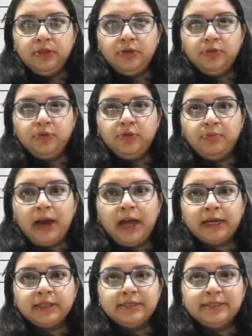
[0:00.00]
you
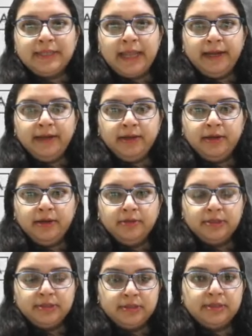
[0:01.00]
mark the center.
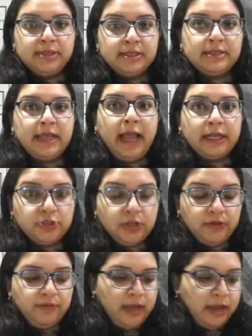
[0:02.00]
This is this
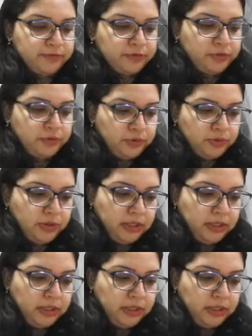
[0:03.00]
actually we have to do